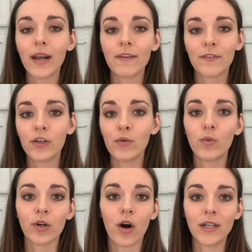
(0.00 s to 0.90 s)
What if you
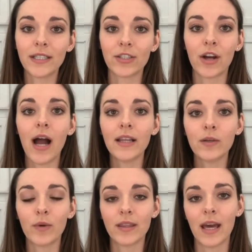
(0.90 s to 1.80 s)
were on a desert
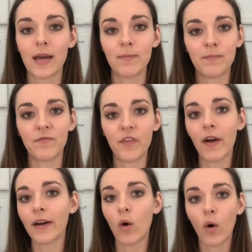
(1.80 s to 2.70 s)
island with a
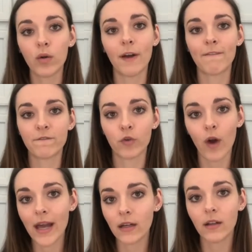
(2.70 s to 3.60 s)
very old,
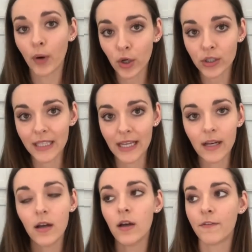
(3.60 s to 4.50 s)
frail
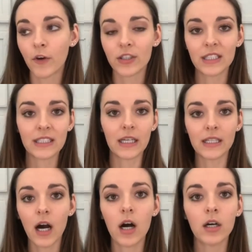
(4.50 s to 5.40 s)
person versus a
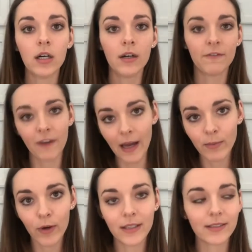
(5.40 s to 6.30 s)
young,
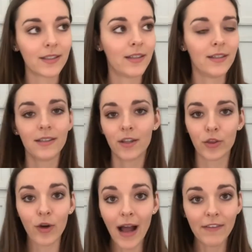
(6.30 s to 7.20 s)
vibrant,
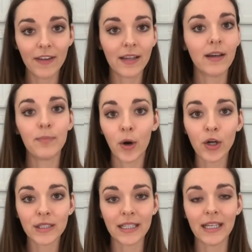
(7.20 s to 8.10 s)
thriving
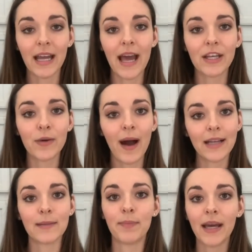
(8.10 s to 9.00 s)
person, and you
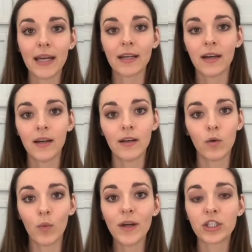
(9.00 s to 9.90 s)
had to pick
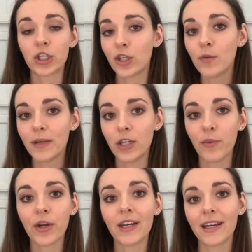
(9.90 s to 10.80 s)
which human you
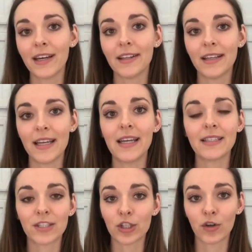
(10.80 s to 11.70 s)
were going to kill and
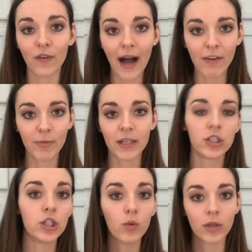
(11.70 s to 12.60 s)
eat to survive
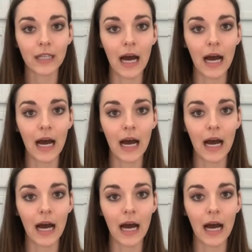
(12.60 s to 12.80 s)
because you were